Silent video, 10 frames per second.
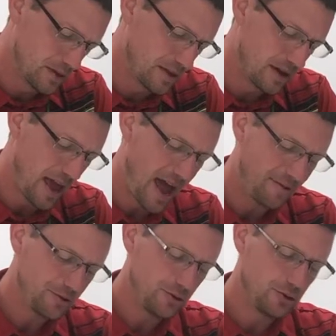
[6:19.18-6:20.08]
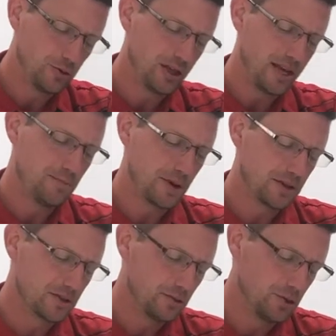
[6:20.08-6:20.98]
And then after you do it in
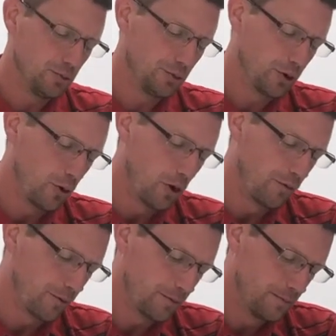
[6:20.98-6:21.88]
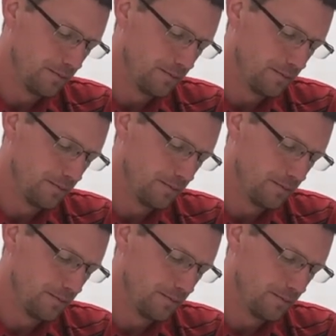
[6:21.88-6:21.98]
pencil, you will go over